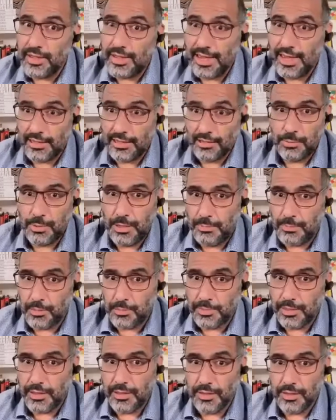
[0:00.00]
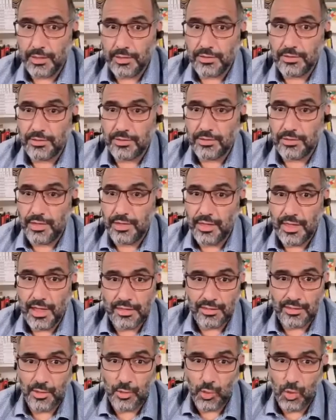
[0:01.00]
hits people, because
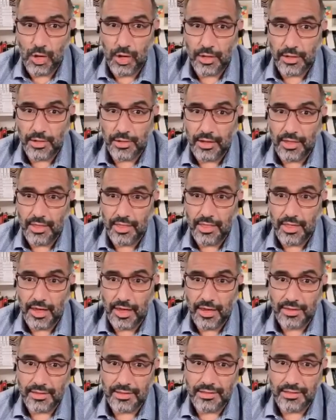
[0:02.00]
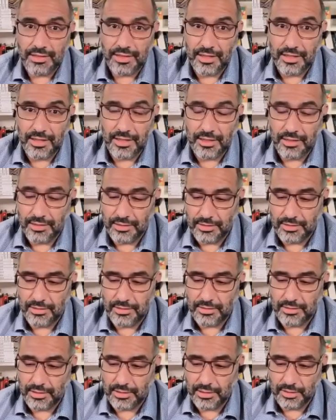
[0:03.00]
that's the one that
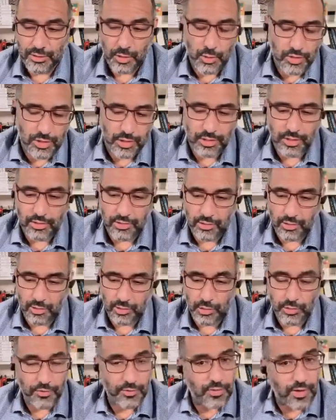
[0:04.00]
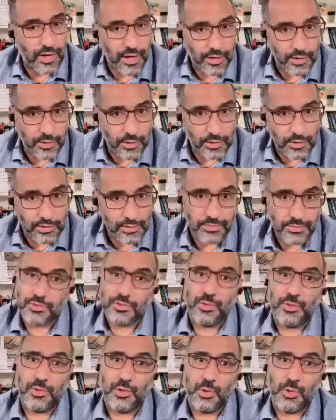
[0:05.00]
is associated to your file,
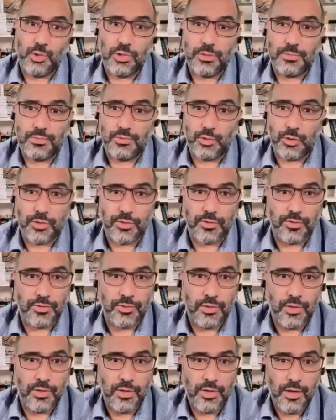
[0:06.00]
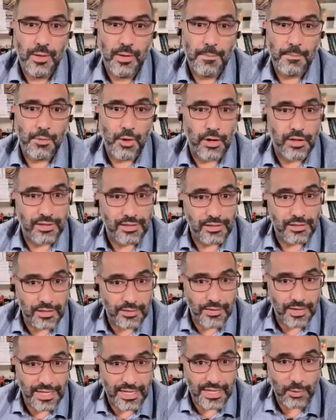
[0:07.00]
to your sort of
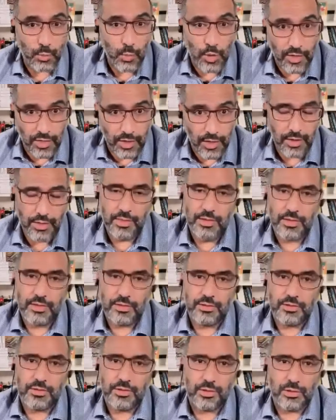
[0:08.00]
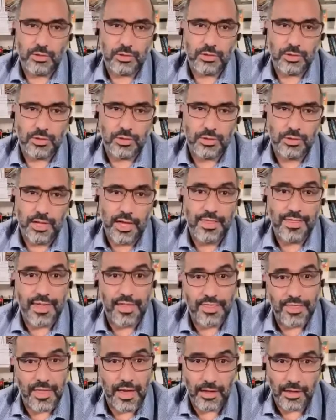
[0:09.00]
productivity within the institution, and
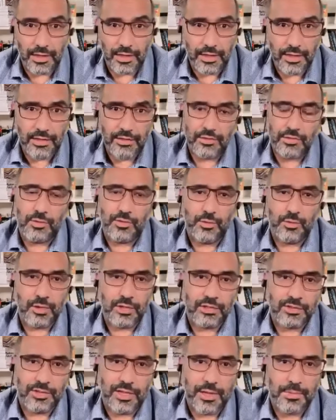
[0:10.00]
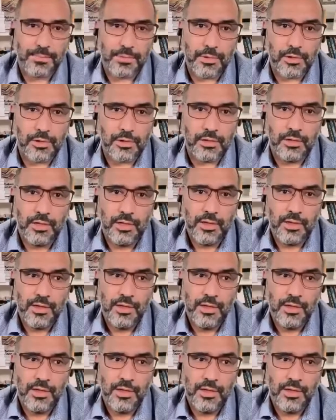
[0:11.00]
that then leads to, for example,